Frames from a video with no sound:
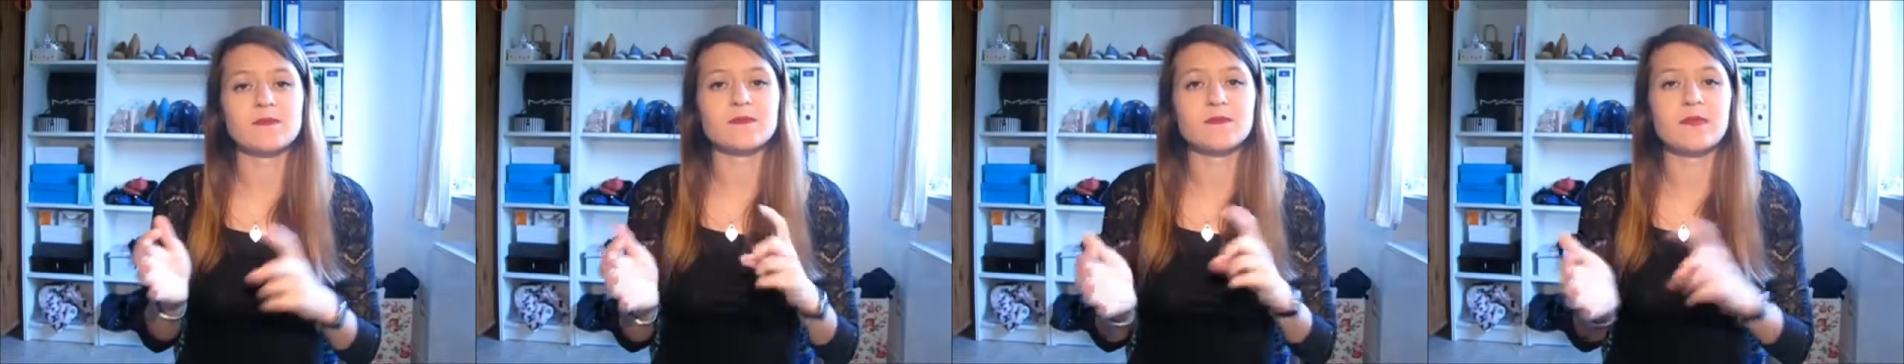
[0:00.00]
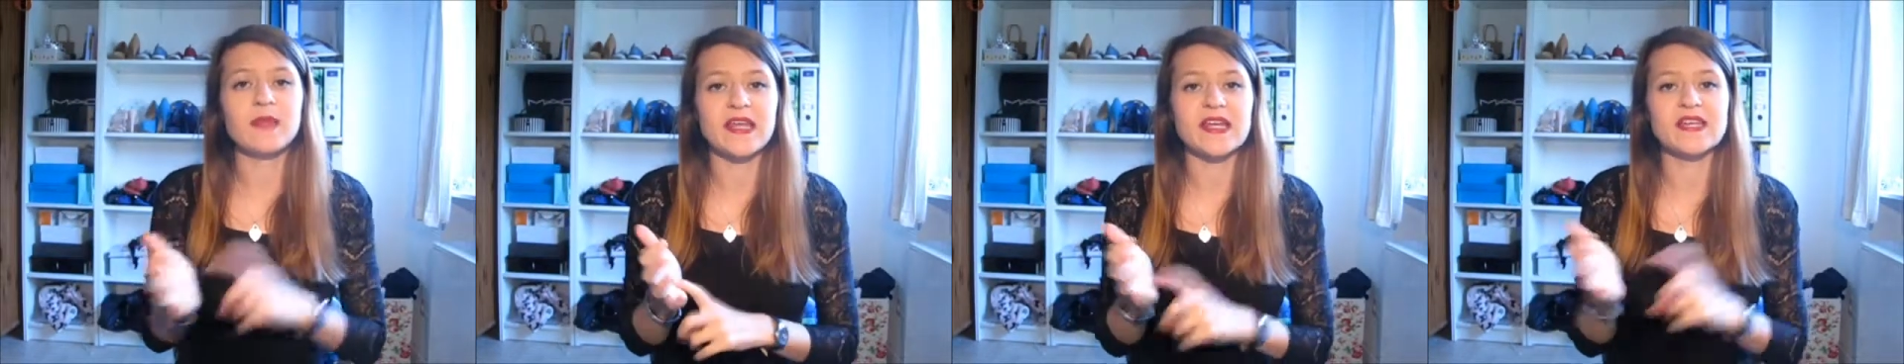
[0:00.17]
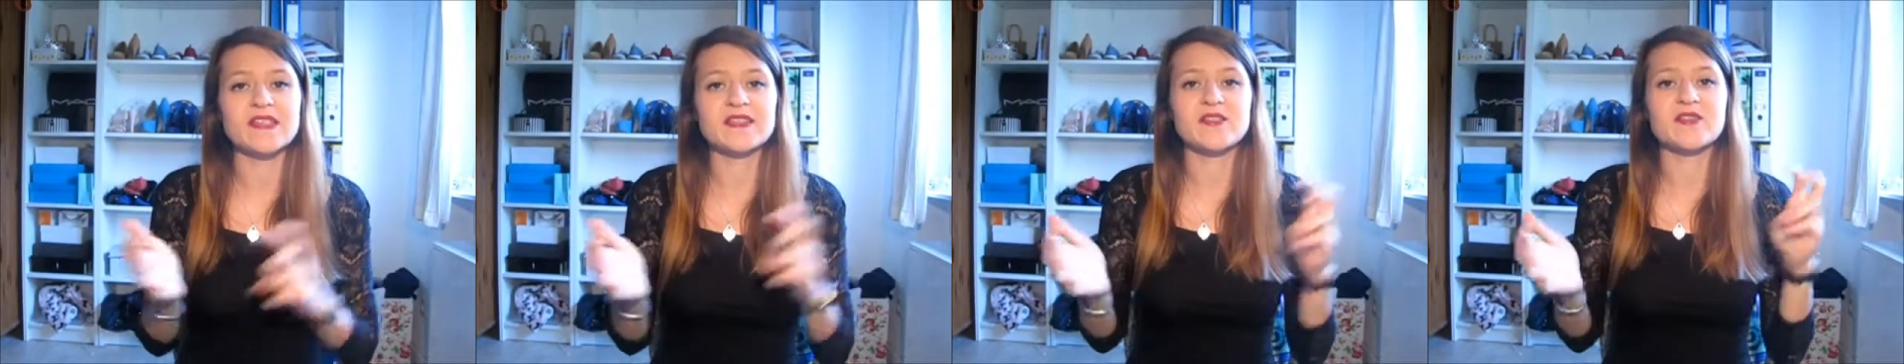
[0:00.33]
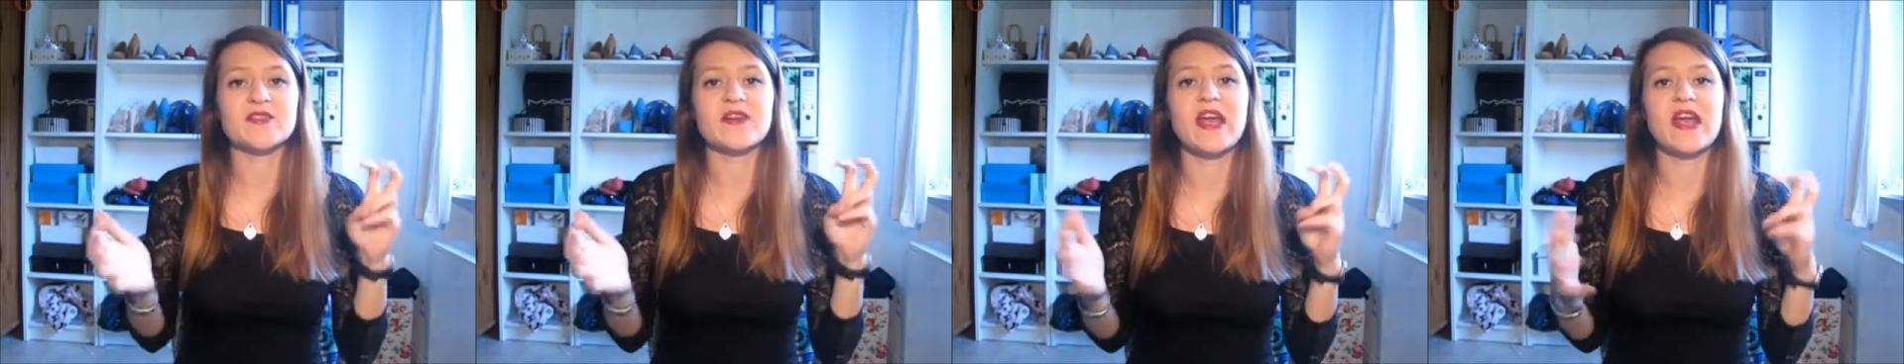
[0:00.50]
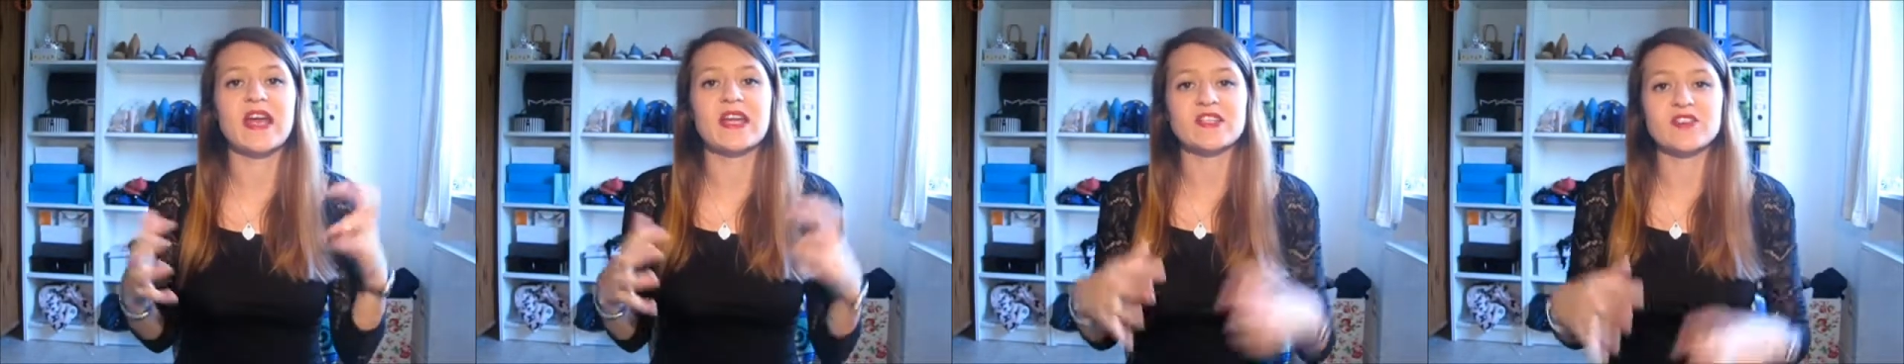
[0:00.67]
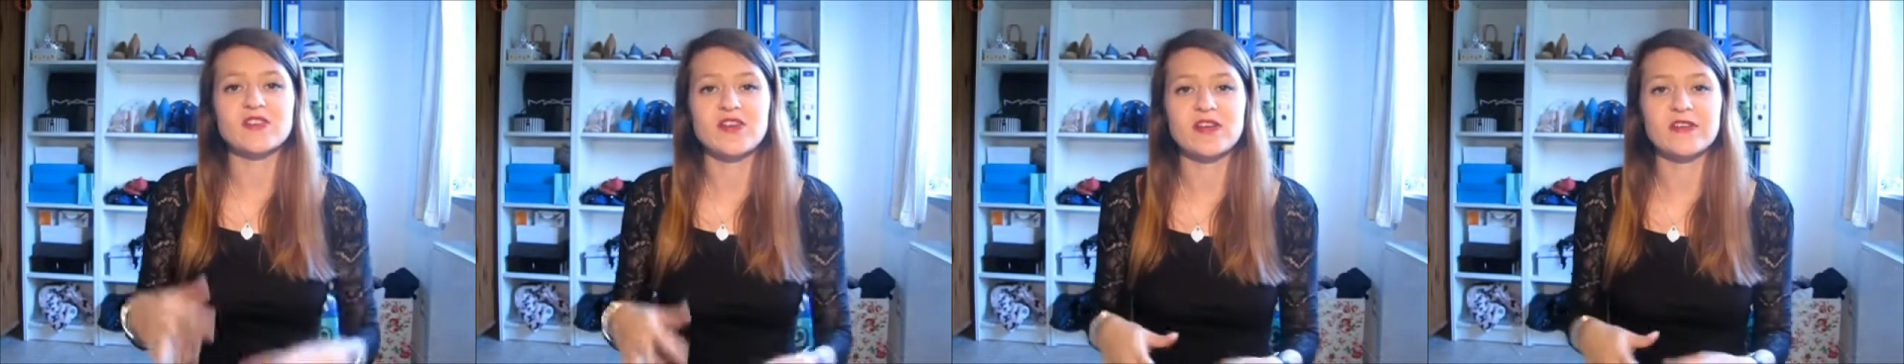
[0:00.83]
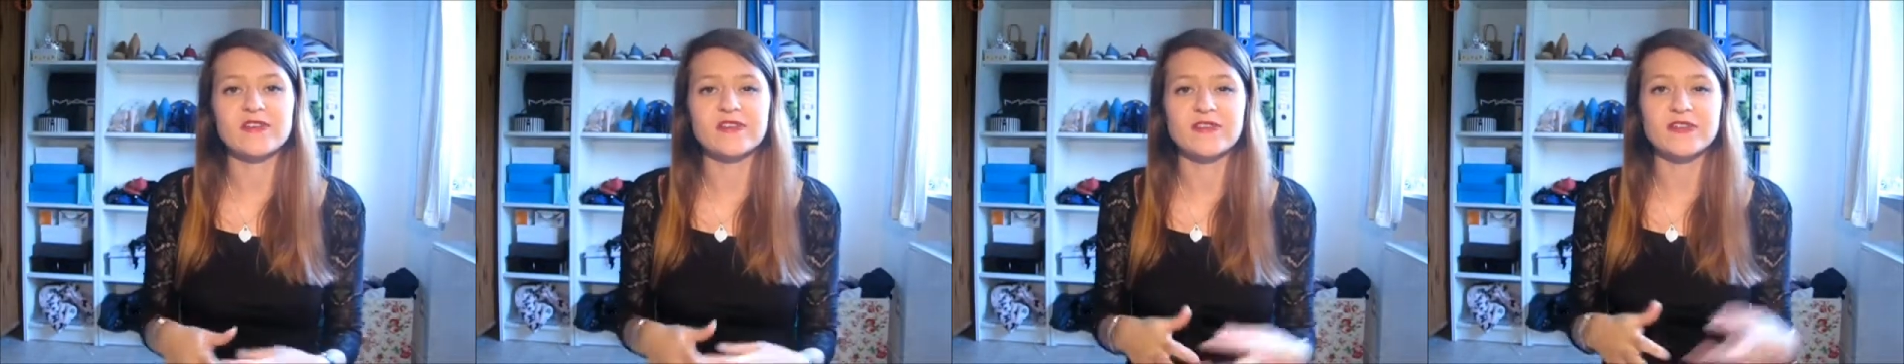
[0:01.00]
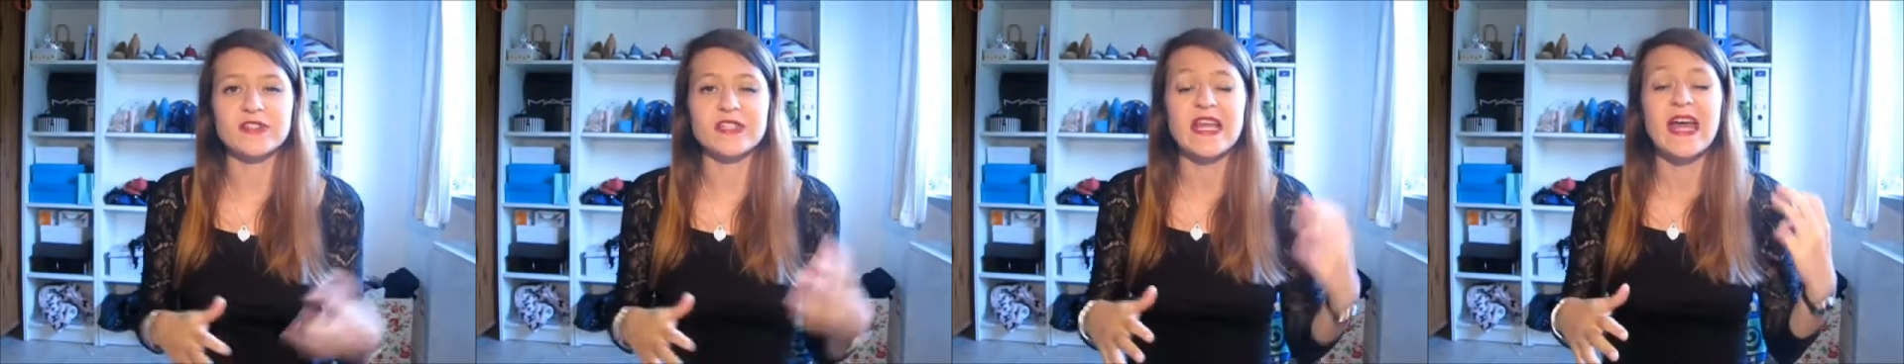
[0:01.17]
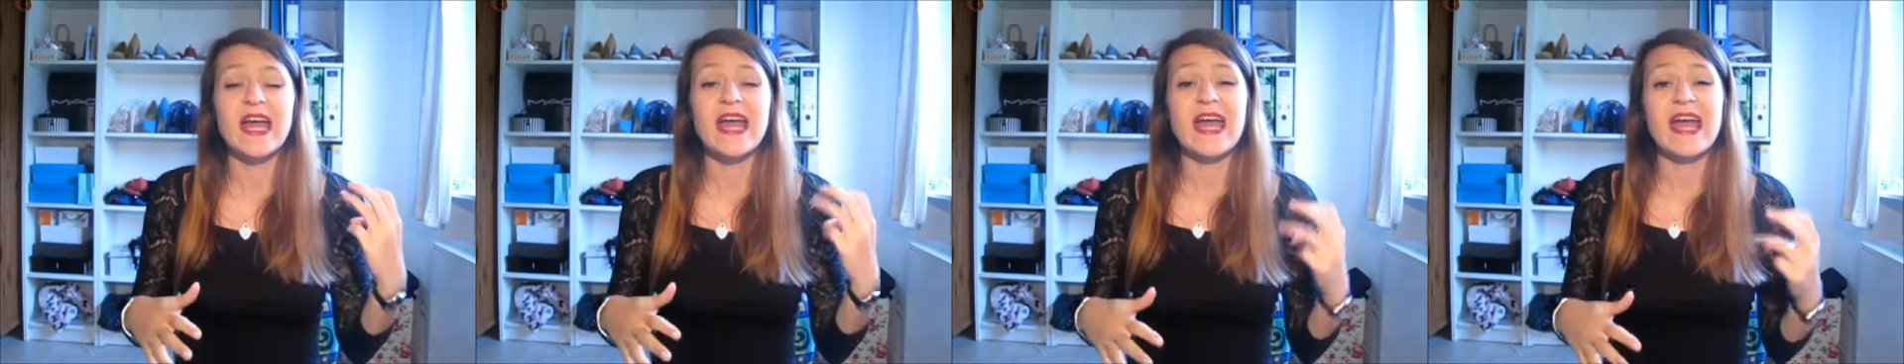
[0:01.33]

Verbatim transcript: blazer and trousers